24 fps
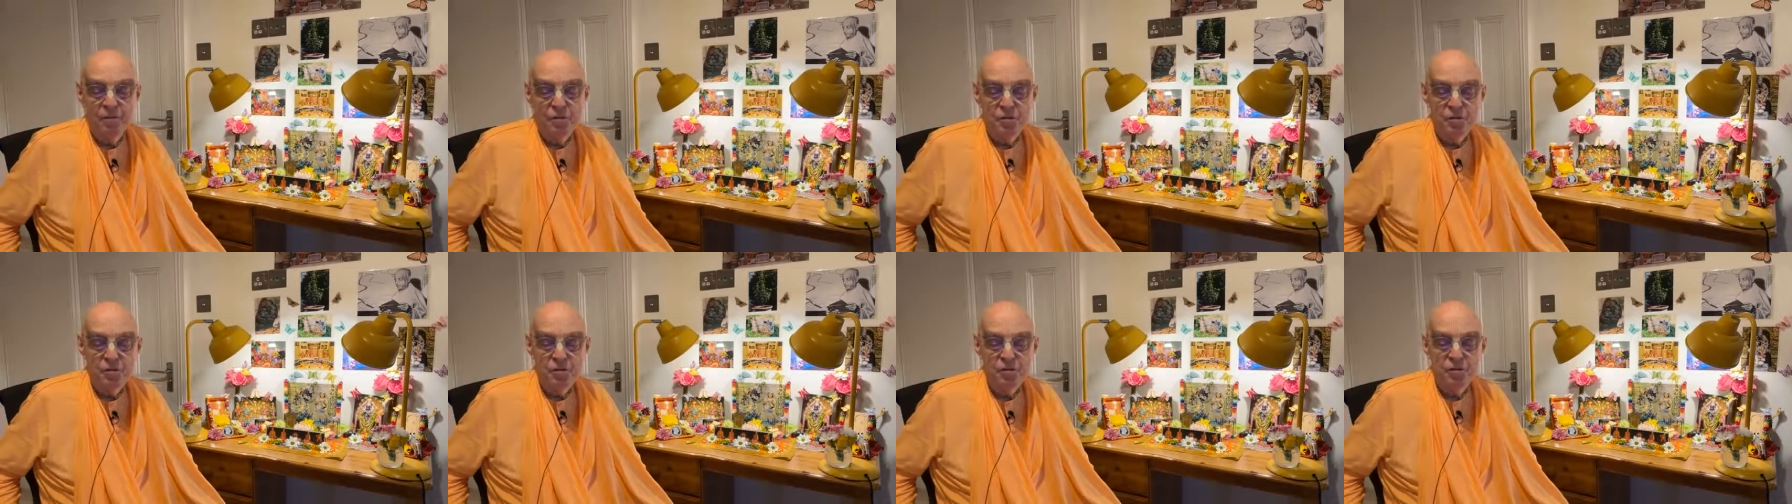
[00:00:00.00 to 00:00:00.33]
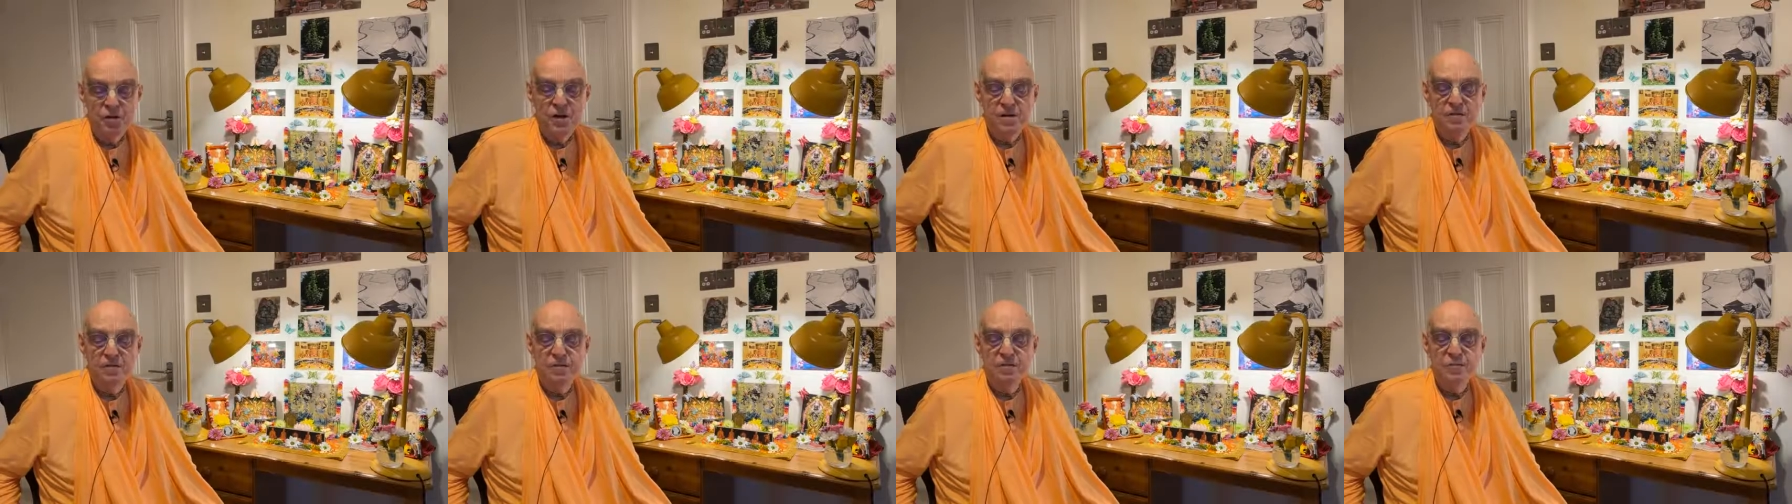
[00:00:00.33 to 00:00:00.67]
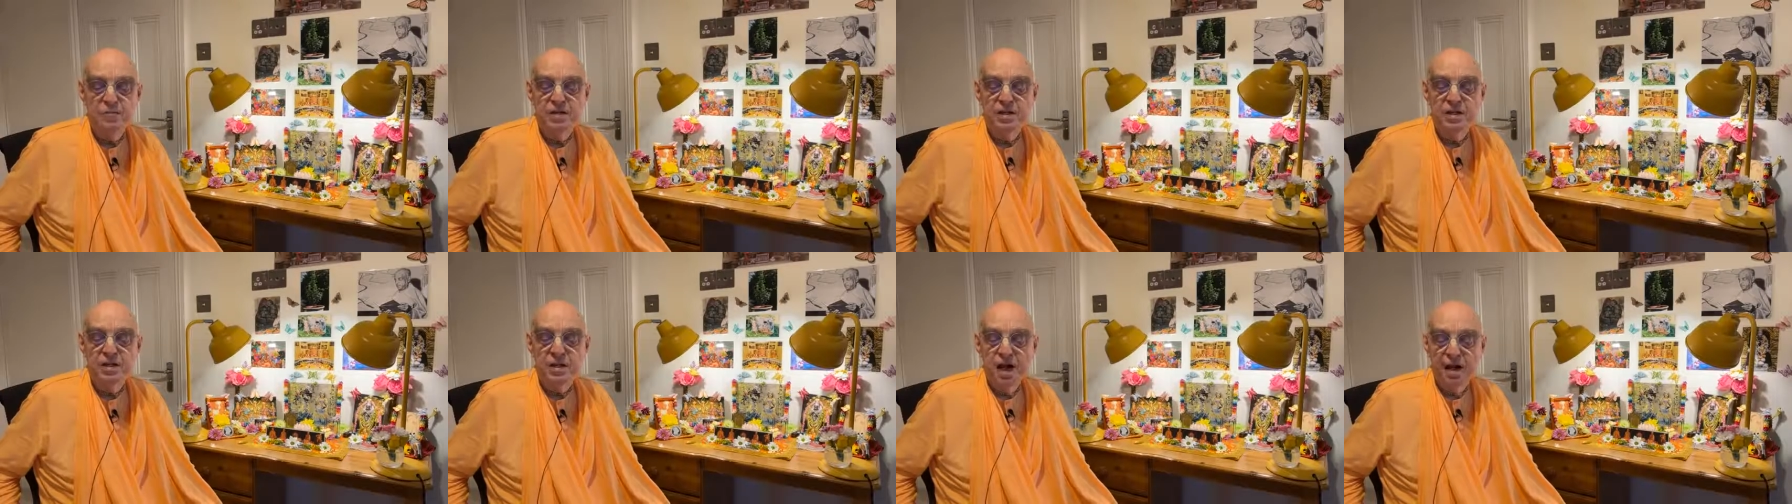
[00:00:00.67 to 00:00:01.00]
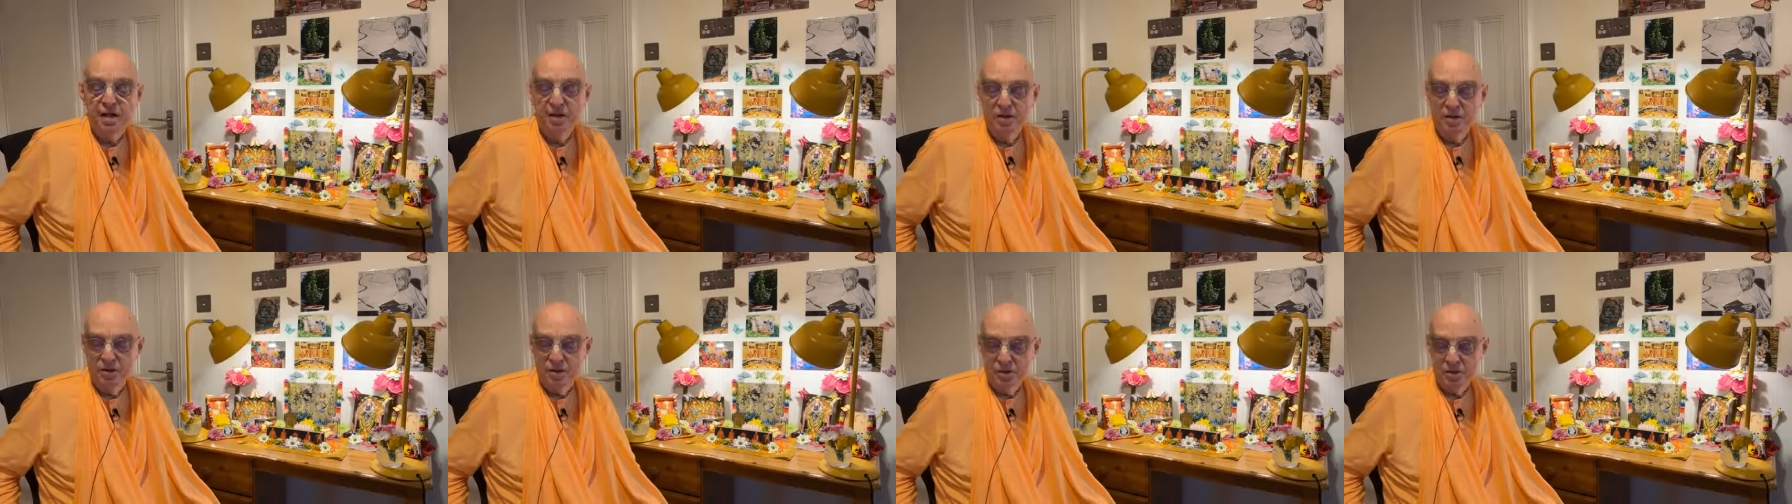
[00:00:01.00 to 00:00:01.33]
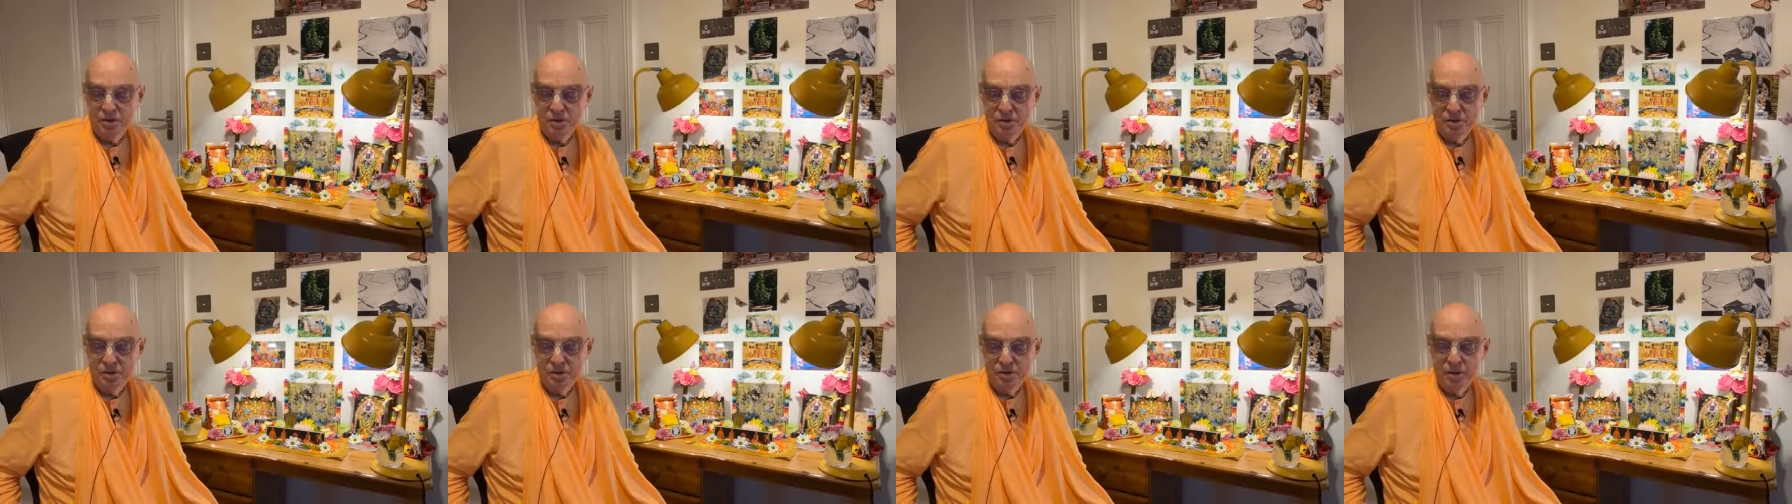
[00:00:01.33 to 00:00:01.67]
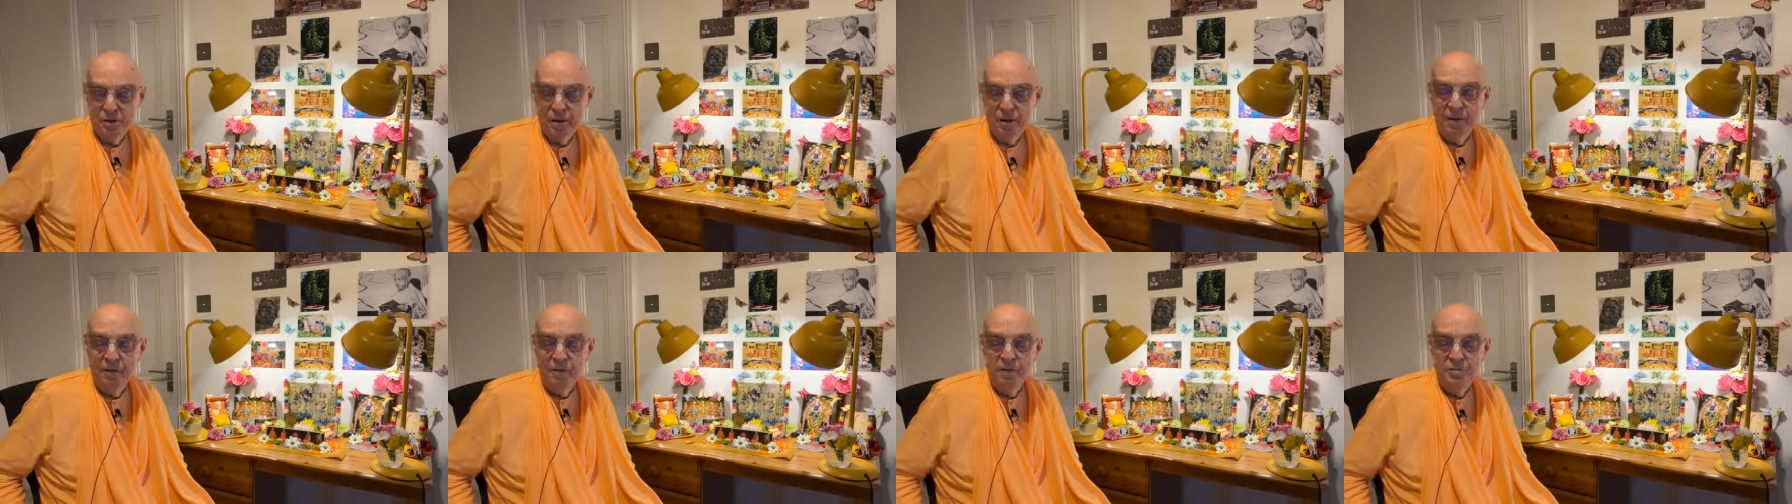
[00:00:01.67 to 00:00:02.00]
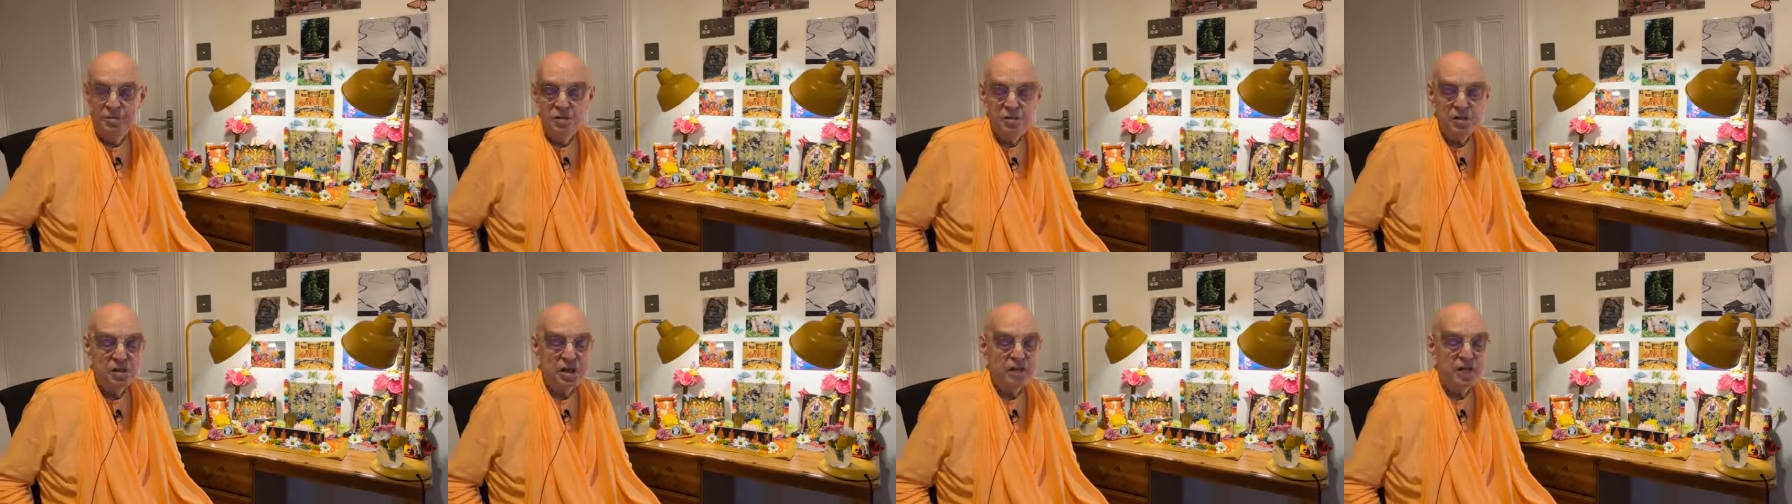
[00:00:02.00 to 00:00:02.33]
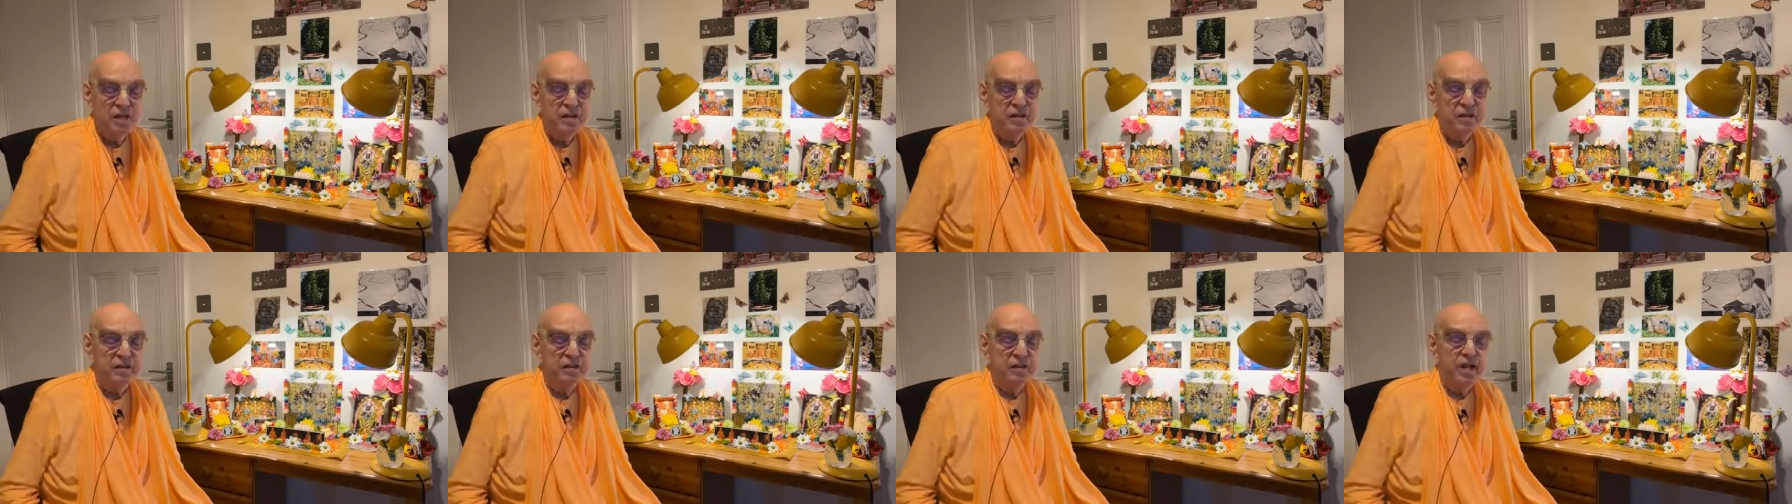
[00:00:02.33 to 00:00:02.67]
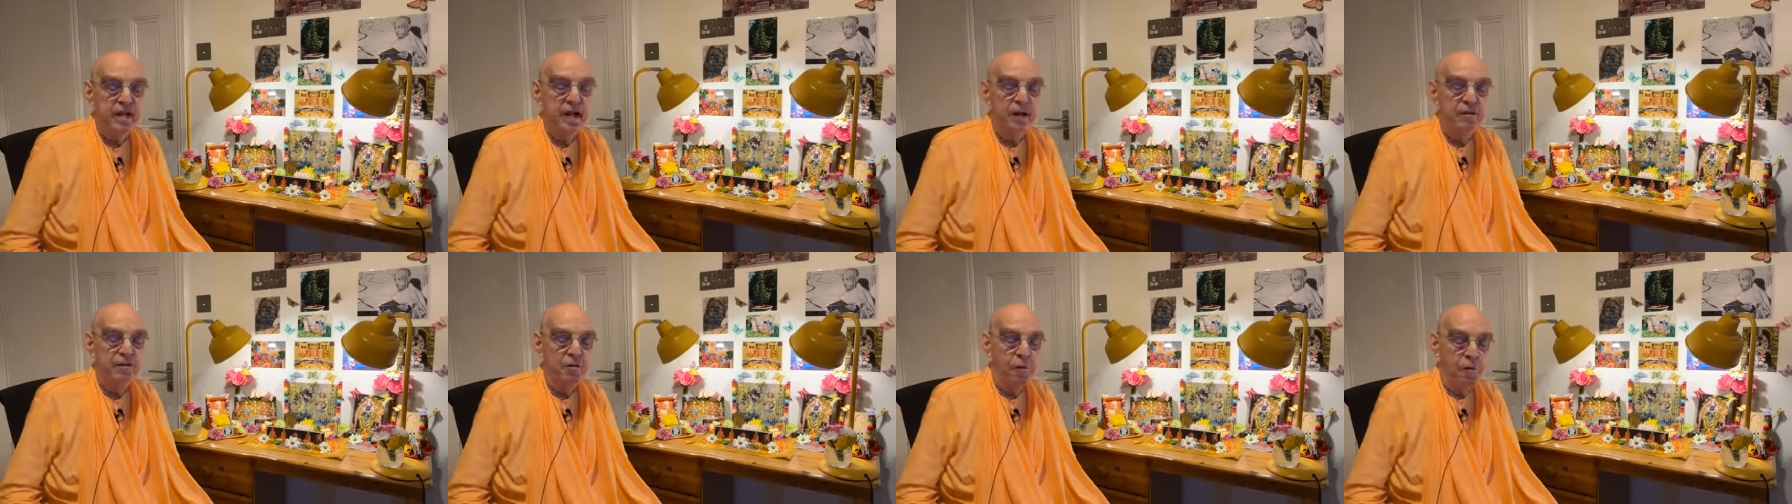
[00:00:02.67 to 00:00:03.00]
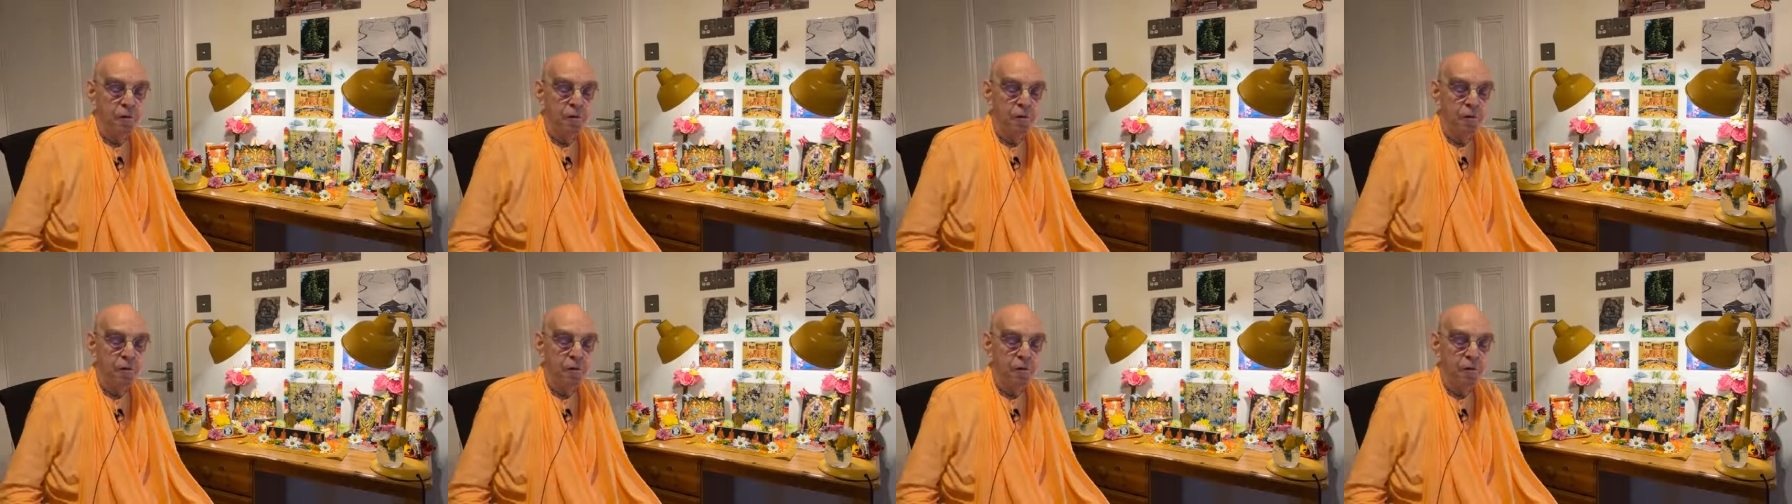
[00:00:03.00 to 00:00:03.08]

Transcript: the chief of the Daityas, seeing that they had